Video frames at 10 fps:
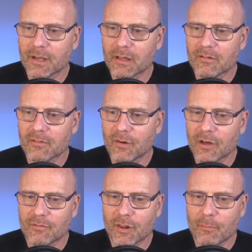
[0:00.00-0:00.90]
a guilty
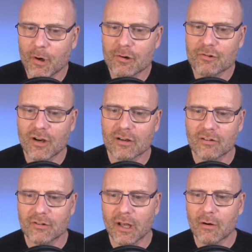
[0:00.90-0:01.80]
verdict for the murder charge
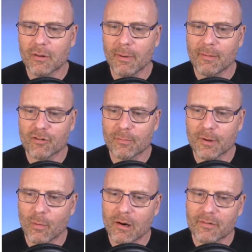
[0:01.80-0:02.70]
is low, and the public should be
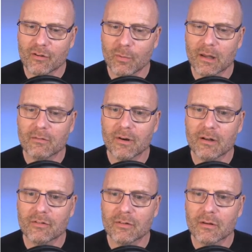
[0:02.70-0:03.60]
aware of this well in
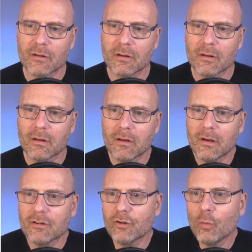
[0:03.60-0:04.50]
advance.
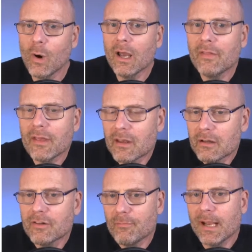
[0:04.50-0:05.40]
So why are they
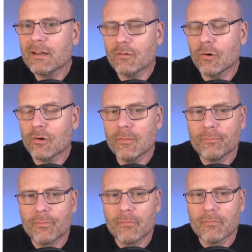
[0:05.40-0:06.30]
guilty of manslaughter
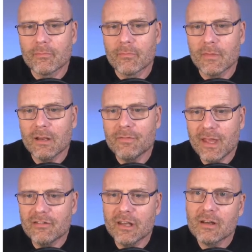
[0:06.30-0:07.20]
if they
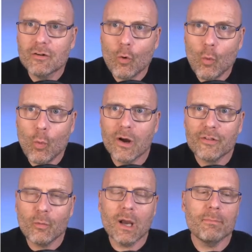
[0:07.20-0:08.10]
did what
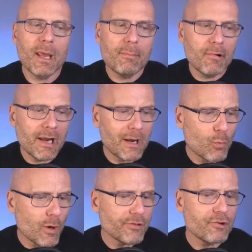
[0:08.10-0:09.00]
the white paper
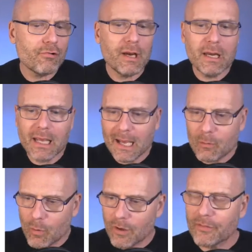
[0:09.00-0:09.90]
and what the training
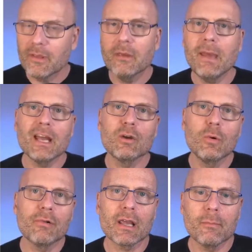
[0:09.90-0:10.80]
and what the
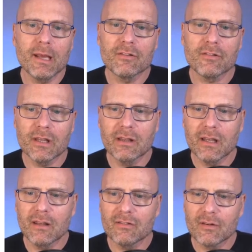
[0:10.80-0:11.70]
manual recommends in
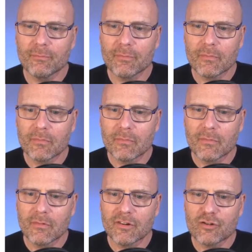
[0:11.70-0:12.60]
these
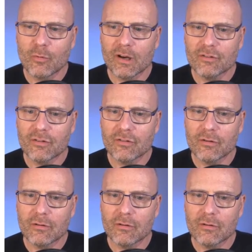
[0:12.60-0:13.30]
situations?